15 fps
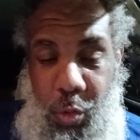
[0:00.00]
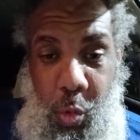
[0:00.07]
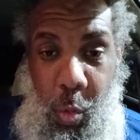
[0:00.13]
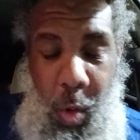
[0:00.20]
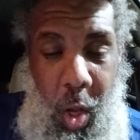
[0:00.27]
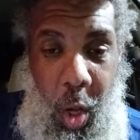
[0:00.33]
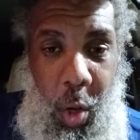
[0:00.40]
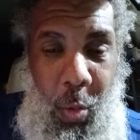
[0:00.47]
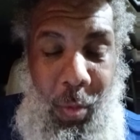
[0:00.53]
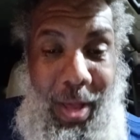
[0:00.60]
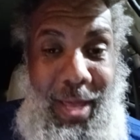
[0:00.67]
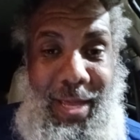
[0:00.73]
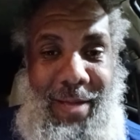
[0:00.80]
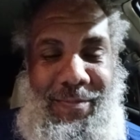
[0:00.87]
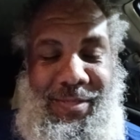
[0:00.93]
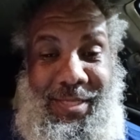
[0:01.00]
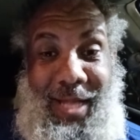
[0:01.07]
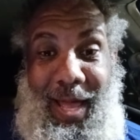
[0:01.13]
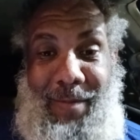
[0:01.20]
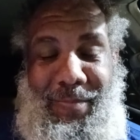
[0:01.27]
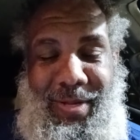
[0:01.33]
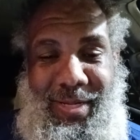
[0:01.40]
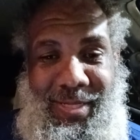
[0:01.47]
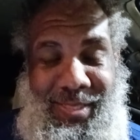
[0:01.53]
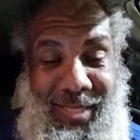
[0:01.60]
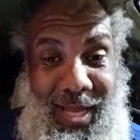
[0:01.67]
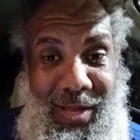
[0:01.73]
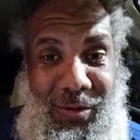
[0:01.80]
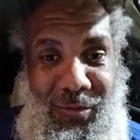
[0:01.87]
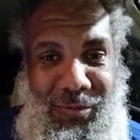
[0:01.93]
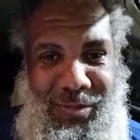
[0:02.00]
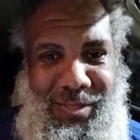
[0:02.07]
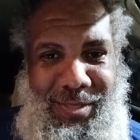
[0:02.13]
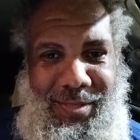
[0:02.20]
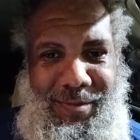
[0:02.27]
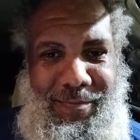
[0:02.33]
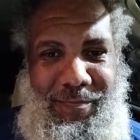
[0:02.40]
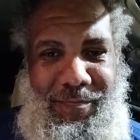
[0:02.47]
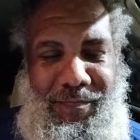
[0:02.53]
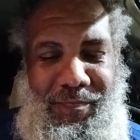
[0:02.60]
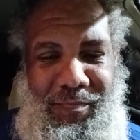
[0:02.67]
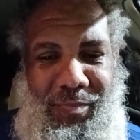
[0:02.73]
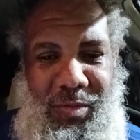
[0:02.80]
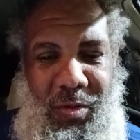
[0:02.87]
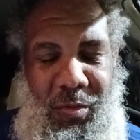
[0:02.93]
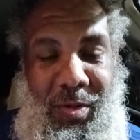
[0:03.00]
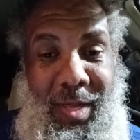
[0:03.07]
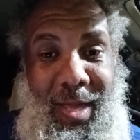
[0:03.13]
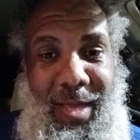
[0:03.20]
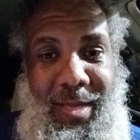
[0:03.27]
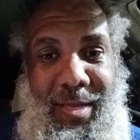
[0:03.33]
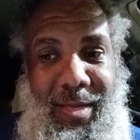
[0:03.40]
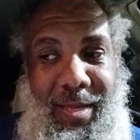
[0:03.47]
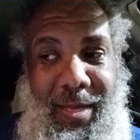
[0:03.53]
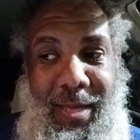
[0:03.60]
you all way of stopping the cycles? Okay?